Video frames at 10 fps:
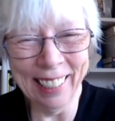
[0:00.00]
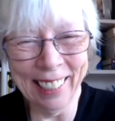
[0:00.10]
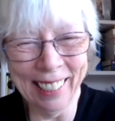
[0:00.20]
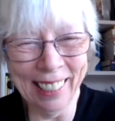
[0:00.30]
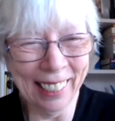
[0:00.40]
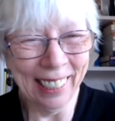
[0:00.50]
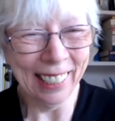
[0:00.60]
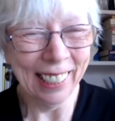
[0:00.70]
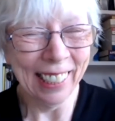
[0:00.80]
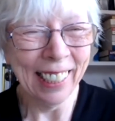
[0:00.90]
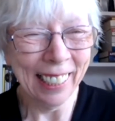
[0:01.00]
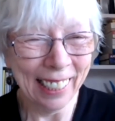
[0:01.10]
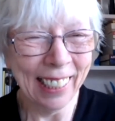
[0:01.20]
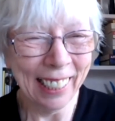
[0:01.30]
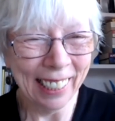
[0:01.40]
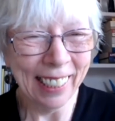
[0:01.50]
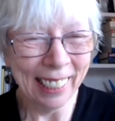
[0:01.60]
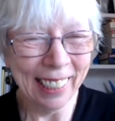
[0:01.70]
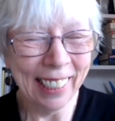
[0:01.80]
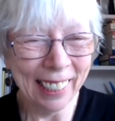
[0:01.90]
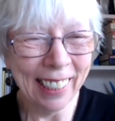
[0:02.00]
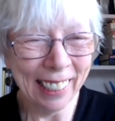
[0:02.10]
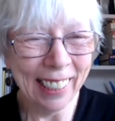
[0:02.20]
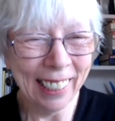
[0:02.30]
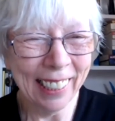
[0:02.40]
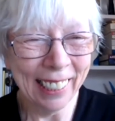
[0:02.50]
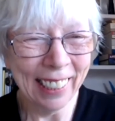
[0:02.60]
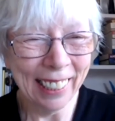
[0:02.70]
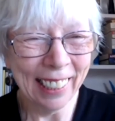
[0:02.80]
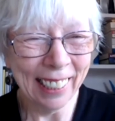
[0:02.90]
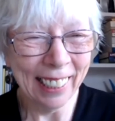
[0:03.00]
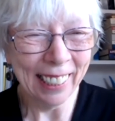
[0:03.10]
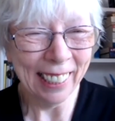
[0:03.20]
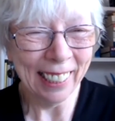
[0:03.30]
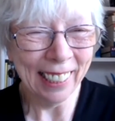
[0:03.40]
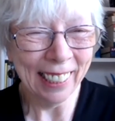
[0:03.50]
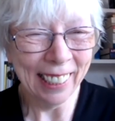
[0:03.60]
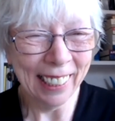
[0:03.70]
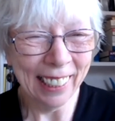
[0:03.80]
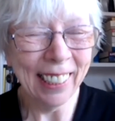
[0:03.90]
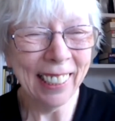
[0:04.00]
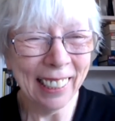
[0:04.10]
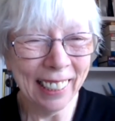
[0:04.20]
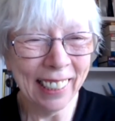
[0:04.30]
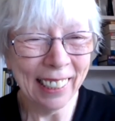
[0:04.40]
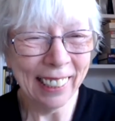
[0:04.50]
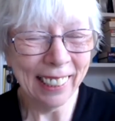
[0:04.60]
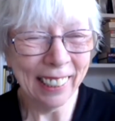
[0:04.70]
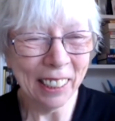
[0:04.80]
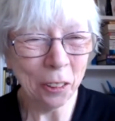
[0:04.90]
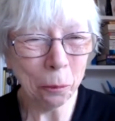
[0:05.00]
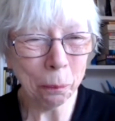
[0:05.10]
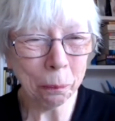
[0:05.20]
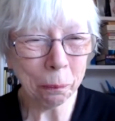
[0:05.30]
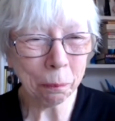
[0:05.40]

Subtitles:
(not speaking)